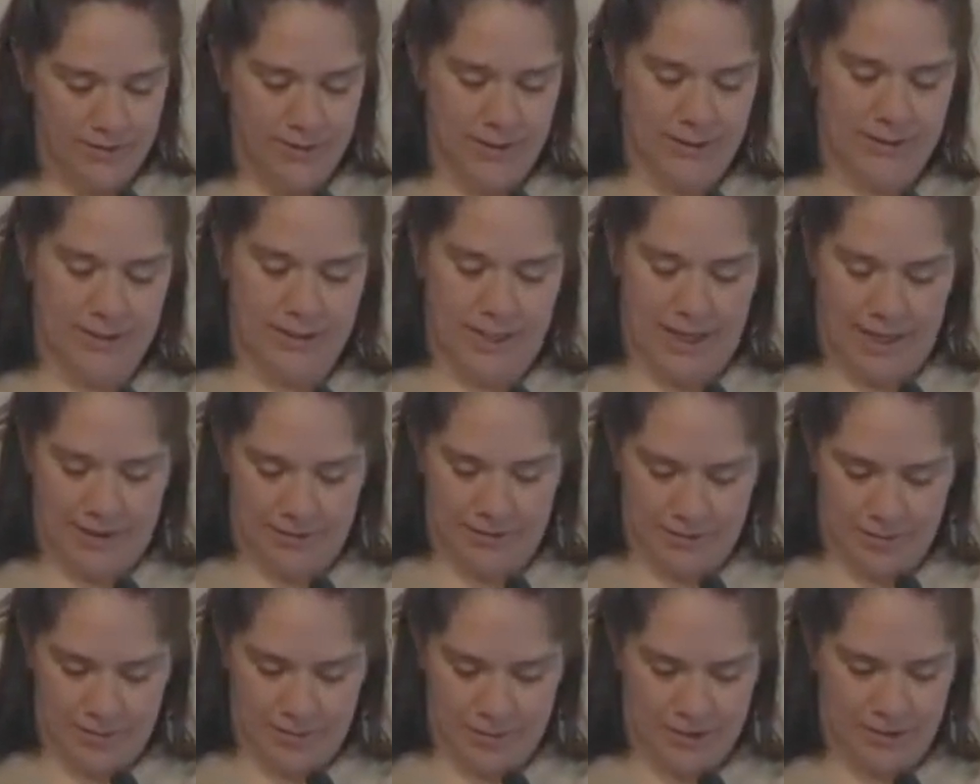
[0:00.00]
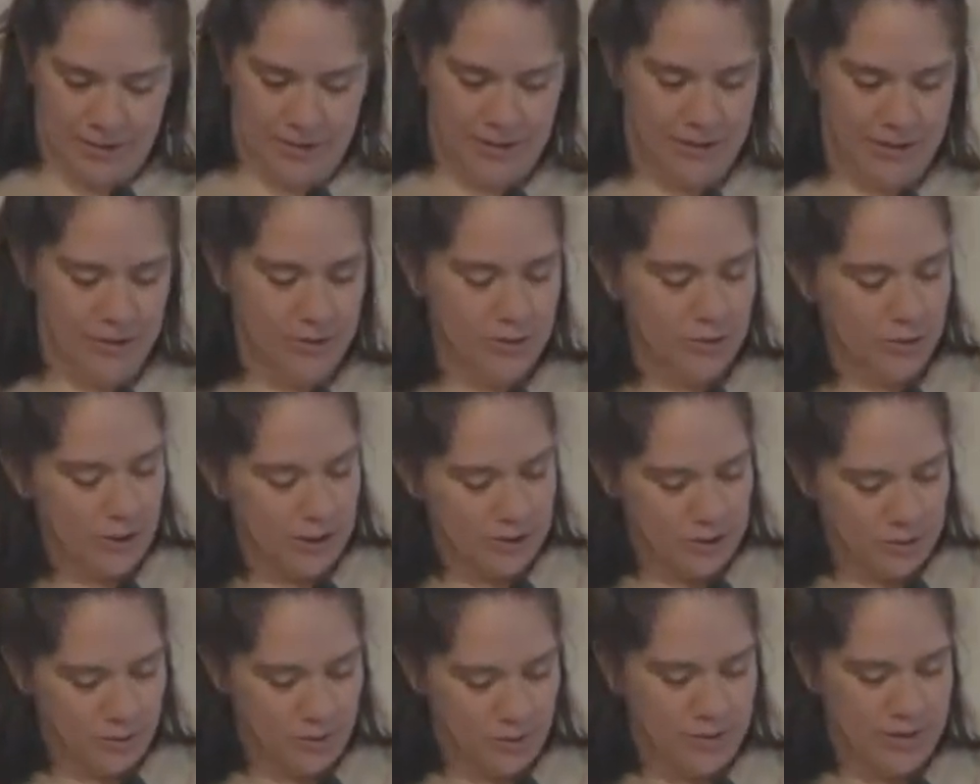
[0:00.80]
as Catherine mentioned,
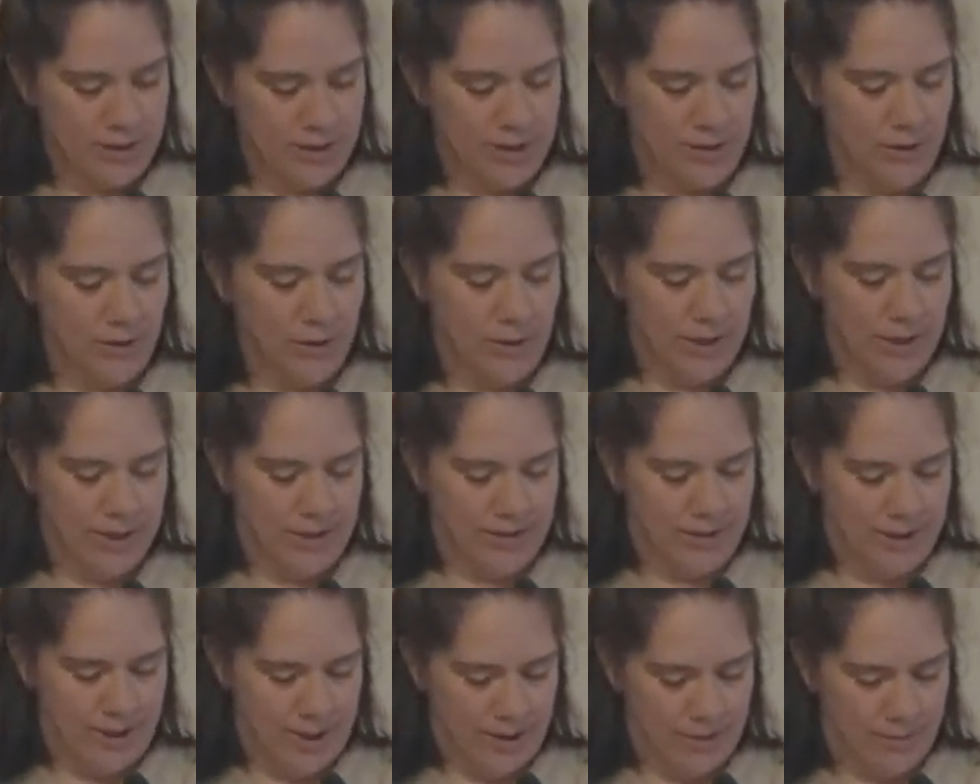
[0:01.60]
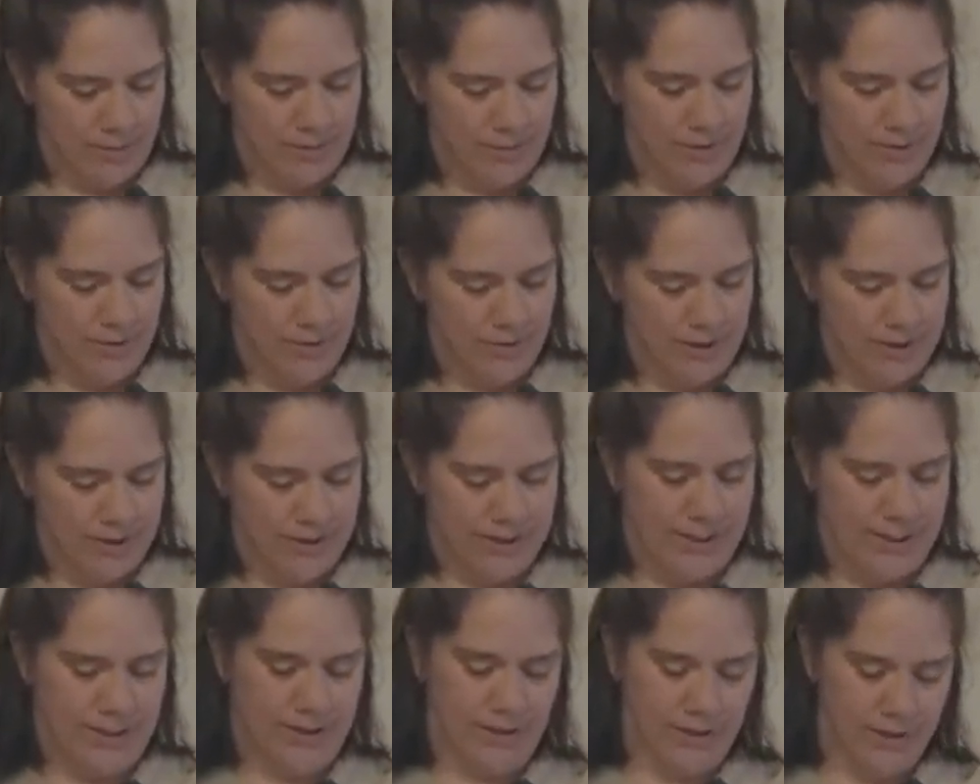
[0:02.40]
trustworthy, loyal, helpful,
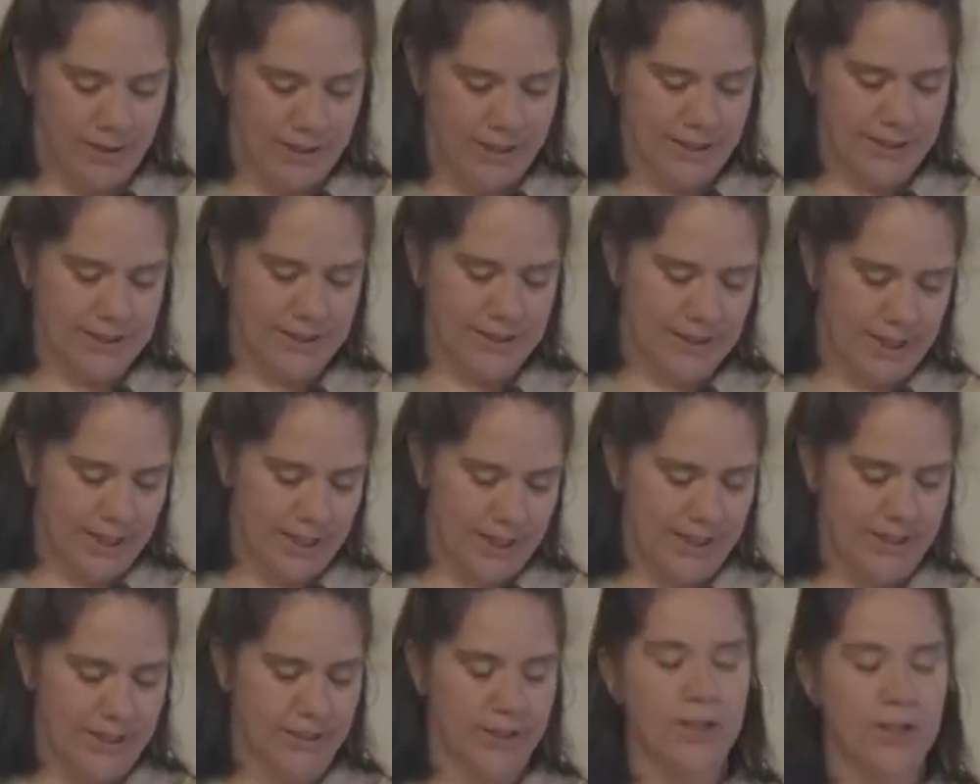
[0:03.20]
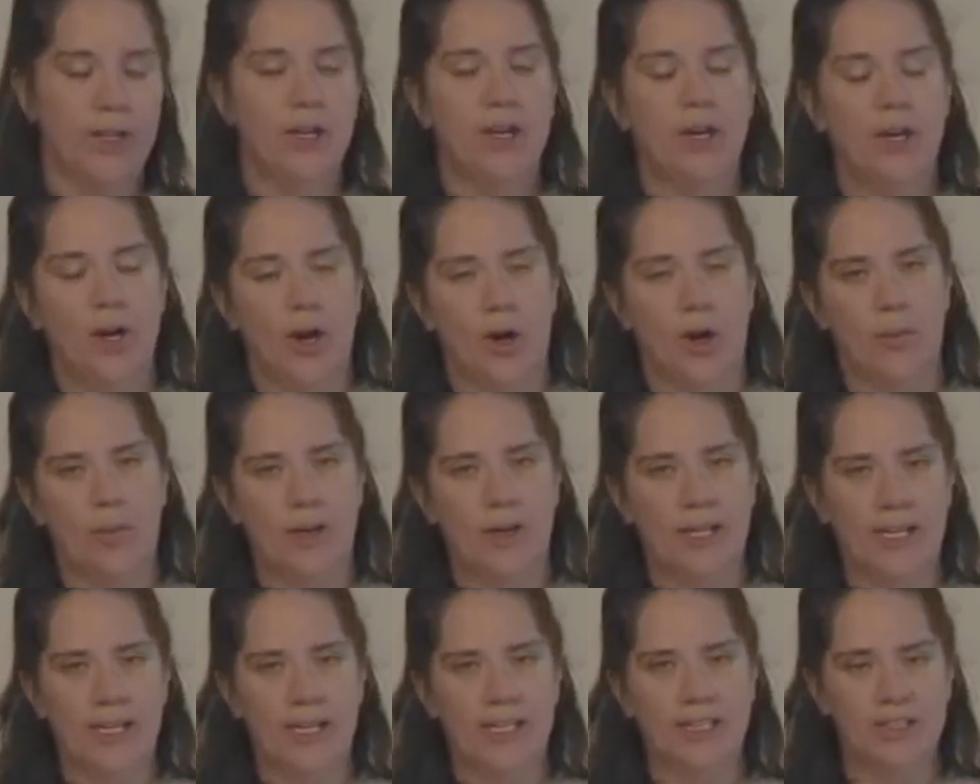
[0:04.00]
friendly, courteous, kind,
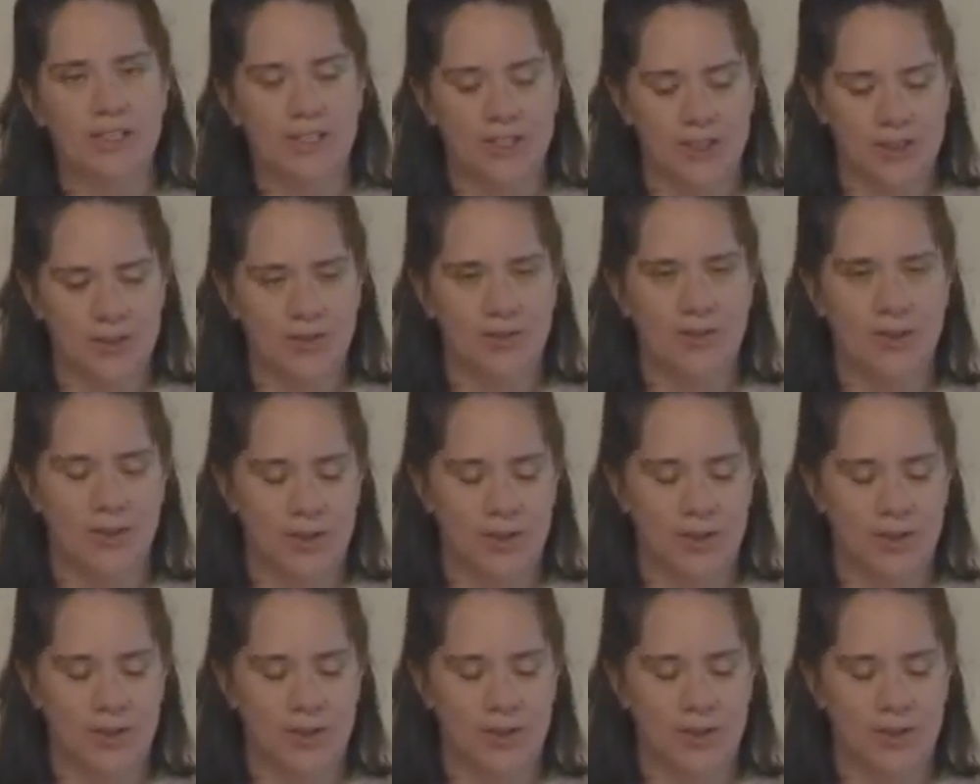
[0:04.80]
obedient, cheerful,